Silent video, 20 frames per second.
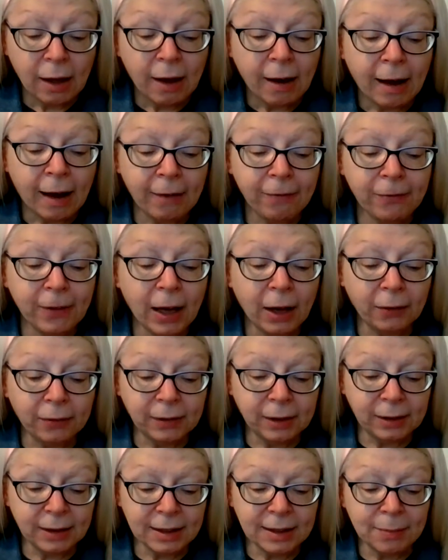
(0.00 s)
I felt
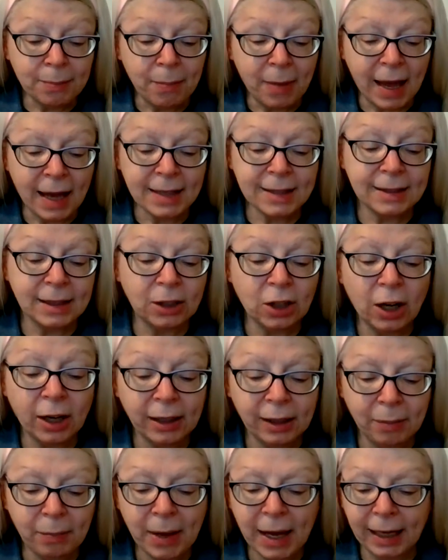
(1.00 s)
that this mastodon
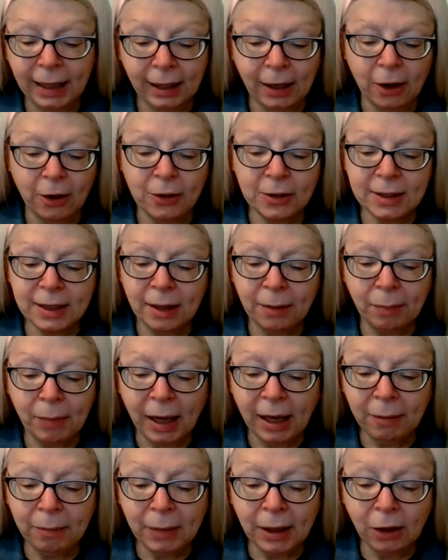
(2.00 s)
in petticoats had
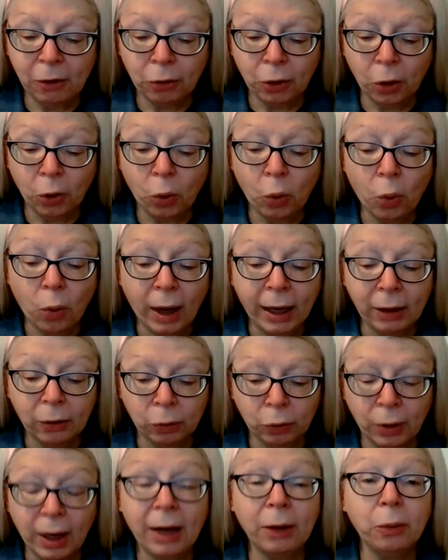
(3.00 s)
made me grow quite
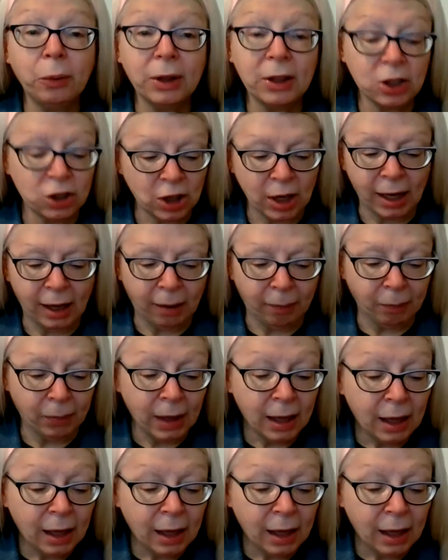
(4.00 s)
red with shame,